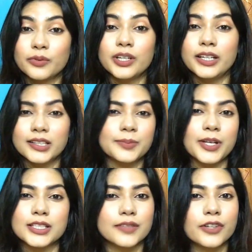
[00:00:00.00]
really
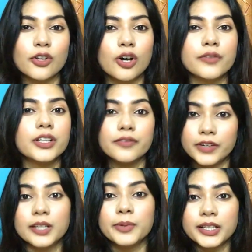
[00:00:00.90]
expensive and not even
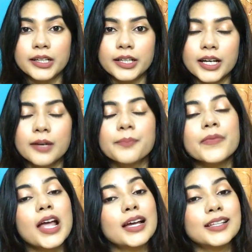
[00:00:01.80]
available in India.
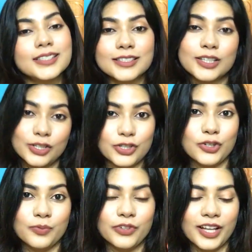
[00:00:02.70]
This is a good
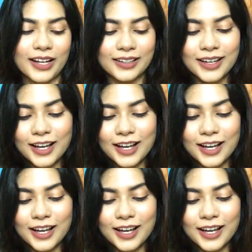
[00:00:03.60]
dupe for that.